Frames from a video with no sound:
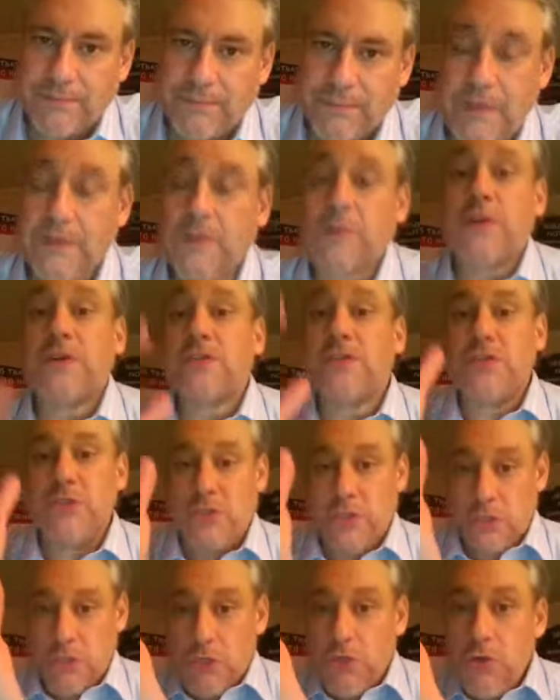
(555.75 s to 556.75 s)
Now the question is,
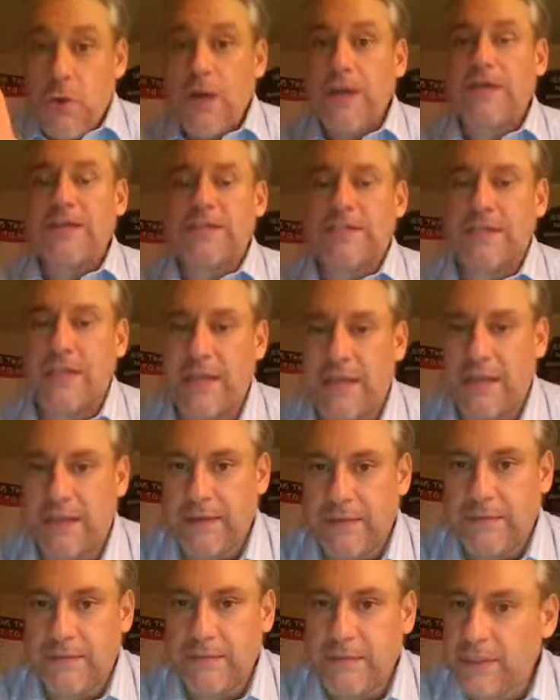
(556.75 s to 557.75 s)
do you understand
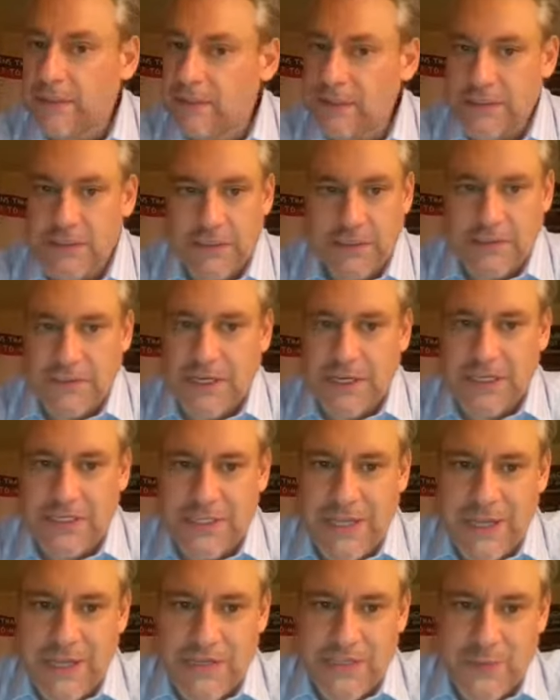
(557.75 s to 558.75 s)
that there's no such
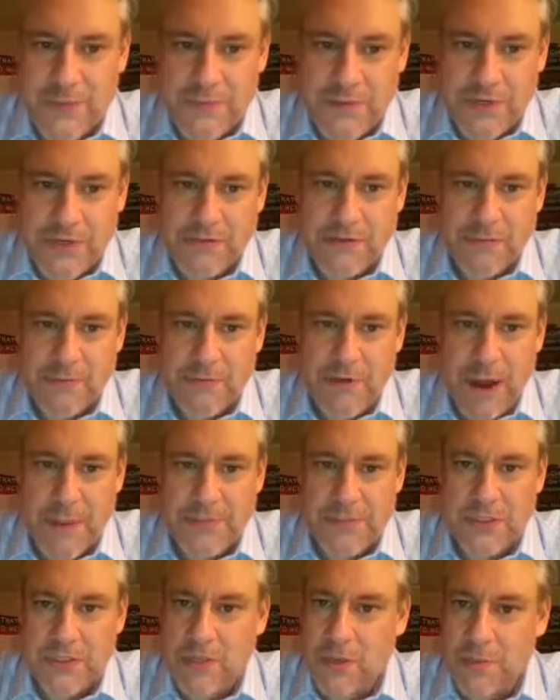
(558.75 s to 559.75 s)
thing as a pre-trib
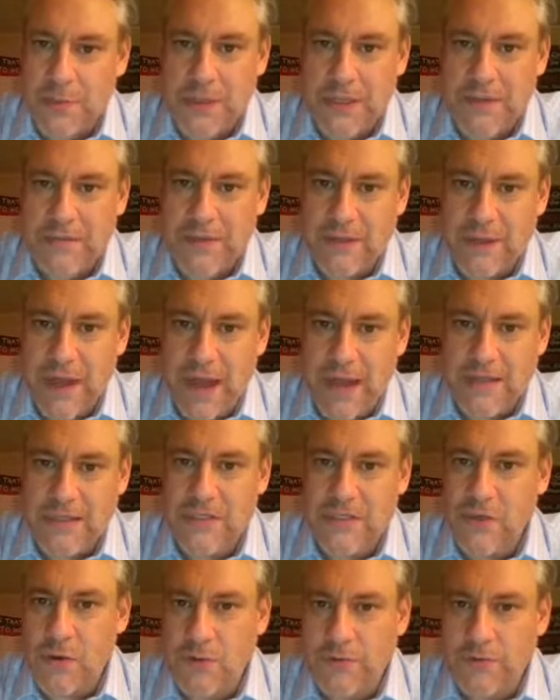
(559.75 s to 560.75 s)
rapture? Don't believe the
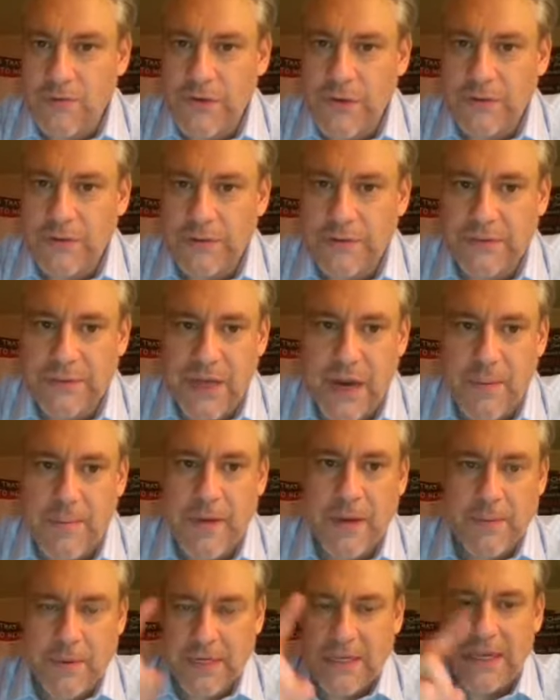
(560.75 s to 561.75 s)
lies. Scofield and
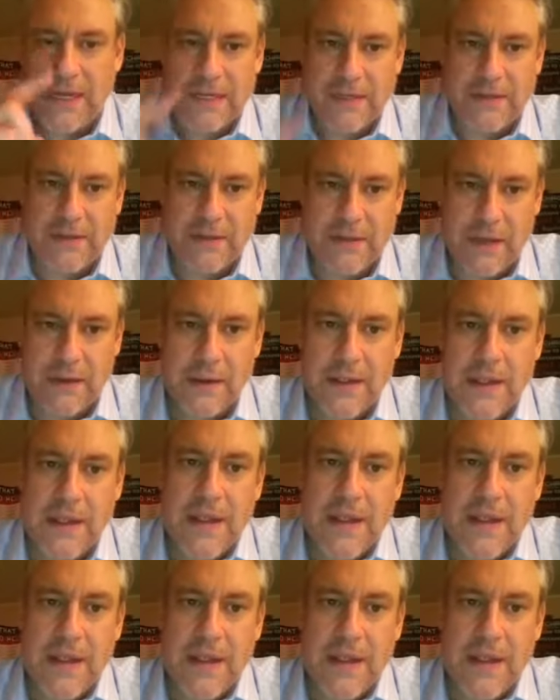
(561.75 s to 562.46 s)
Darby, I'm going to get into that.